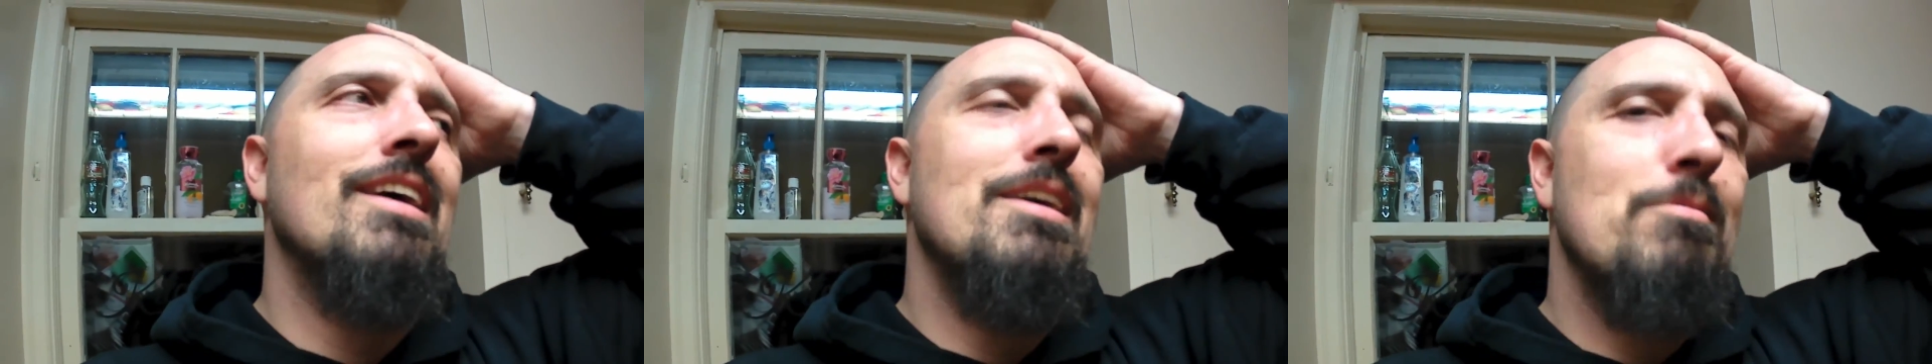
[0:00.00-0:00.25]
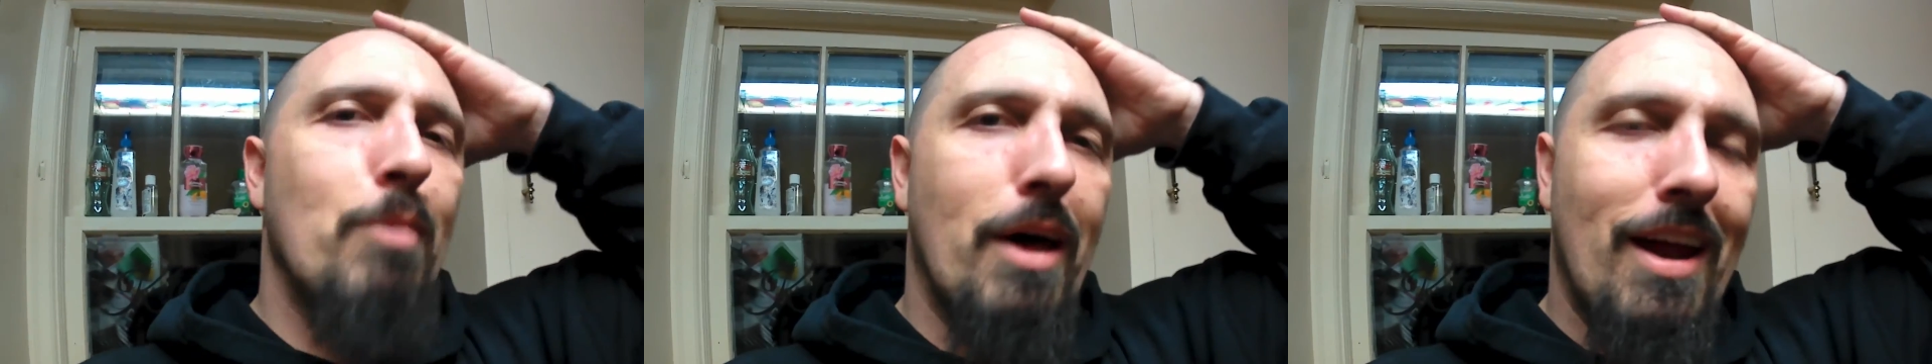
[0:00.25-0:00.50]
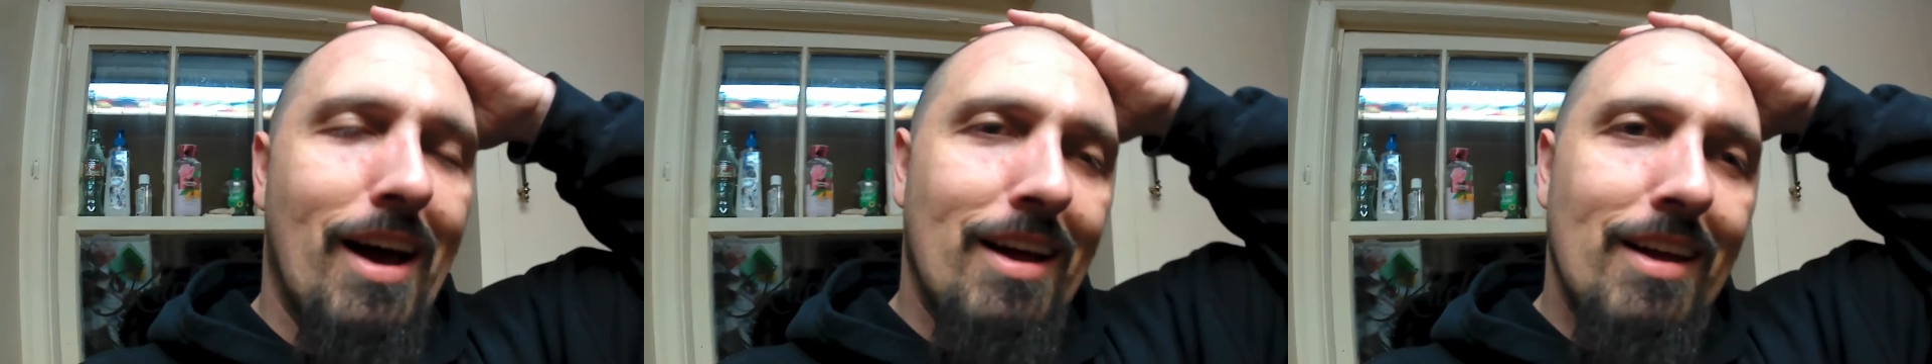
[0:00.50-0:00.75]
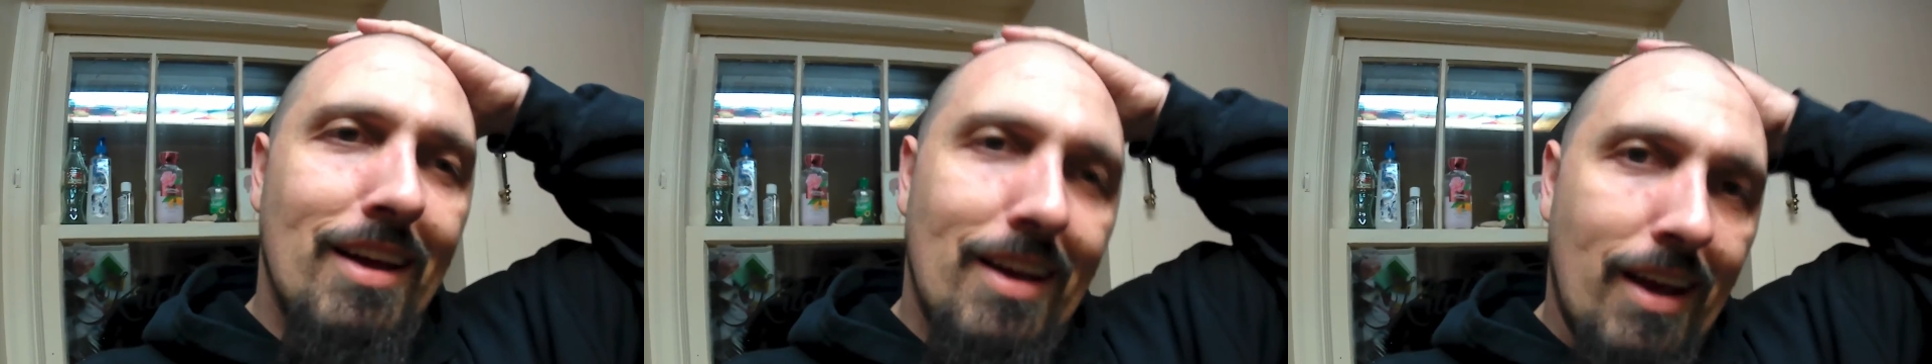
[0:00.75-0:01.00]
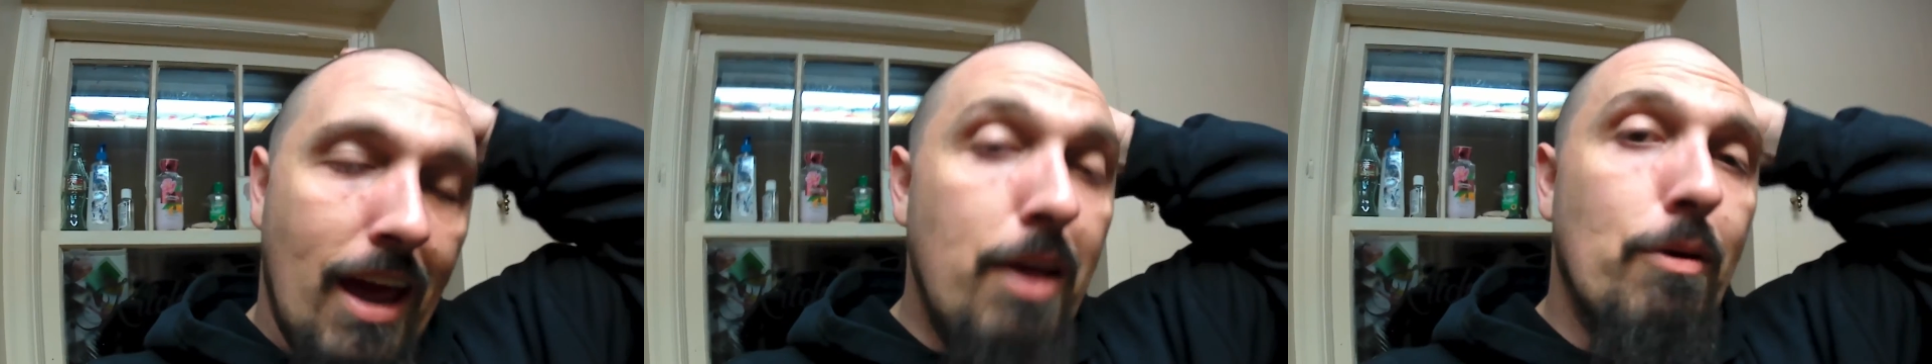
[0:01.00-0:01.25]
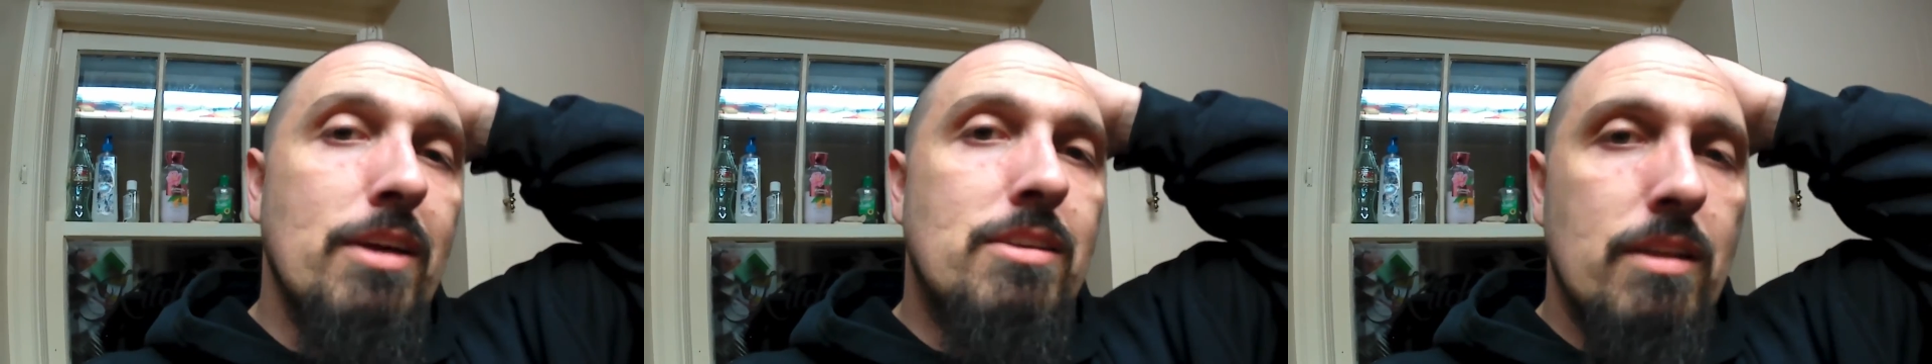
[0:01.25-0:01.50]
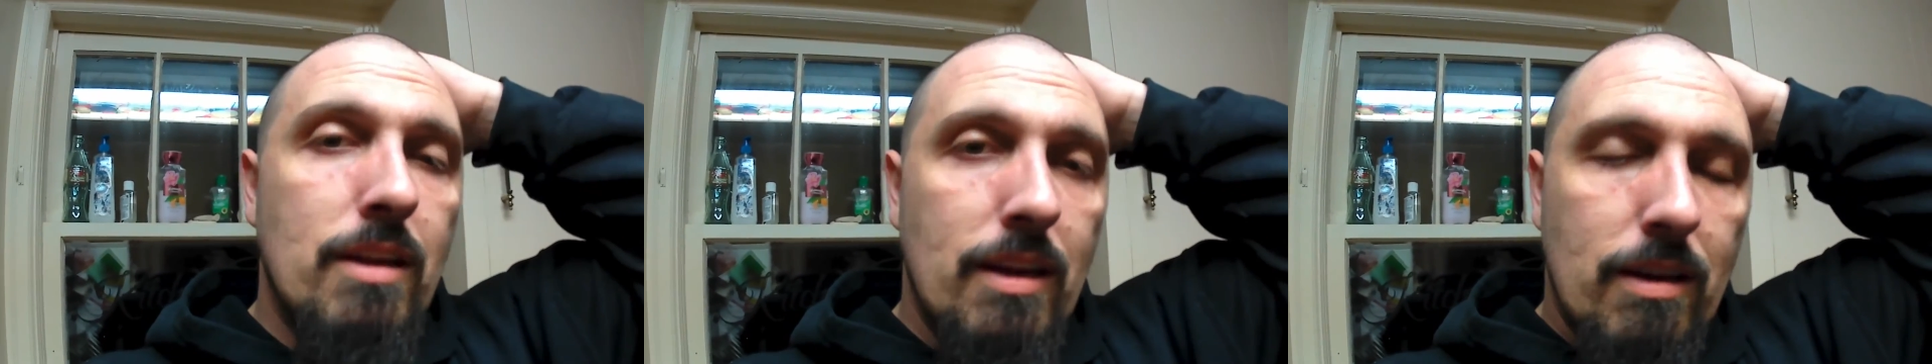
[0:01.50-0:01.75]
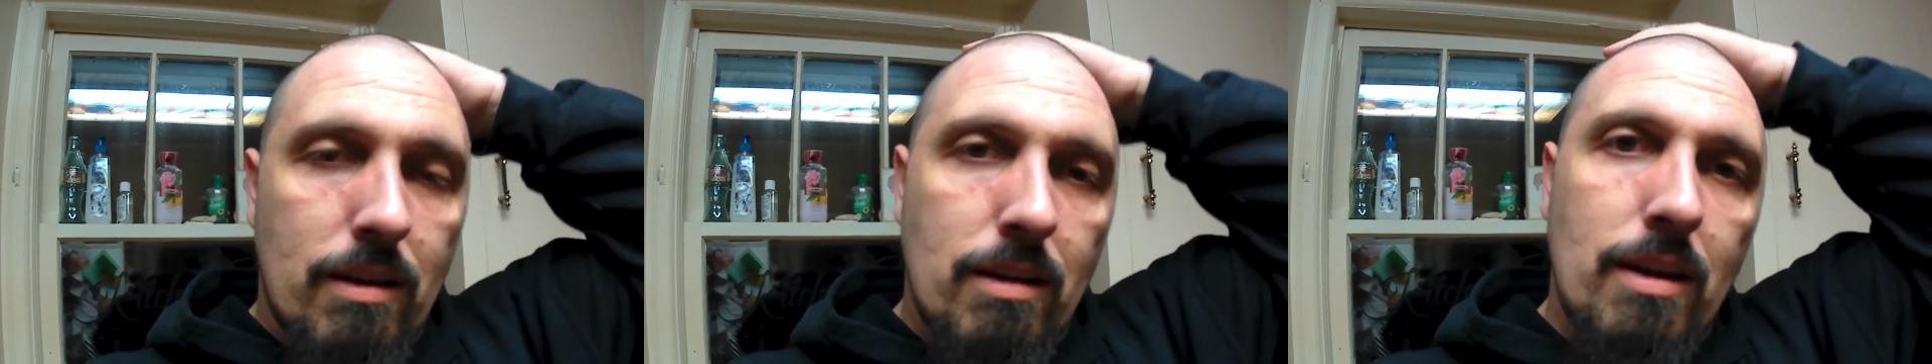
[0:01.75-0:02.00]
But anyways,
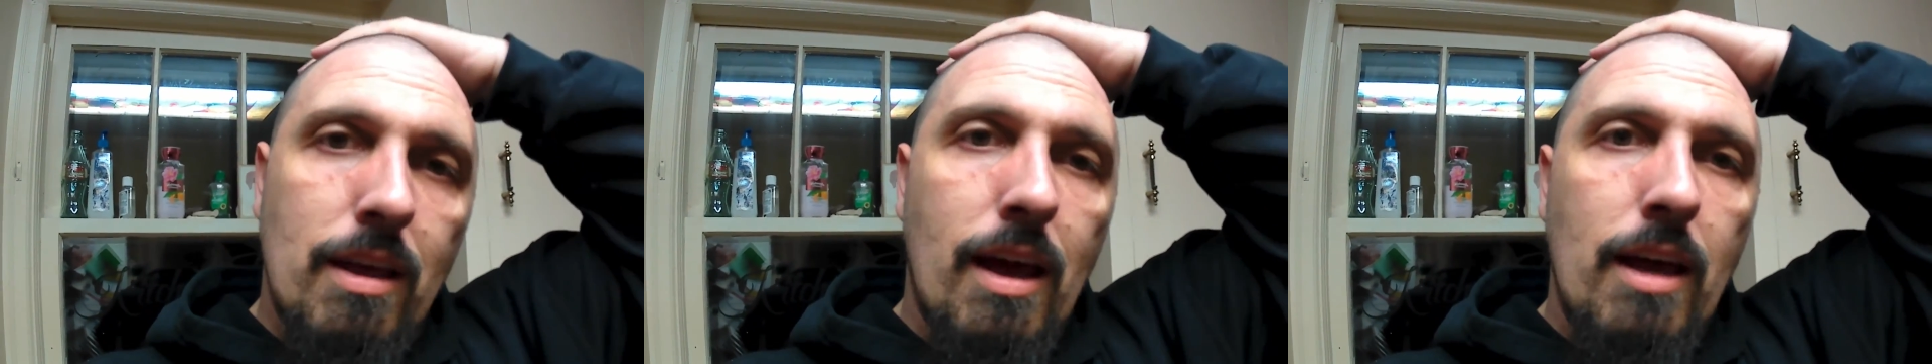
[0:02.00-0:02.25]
I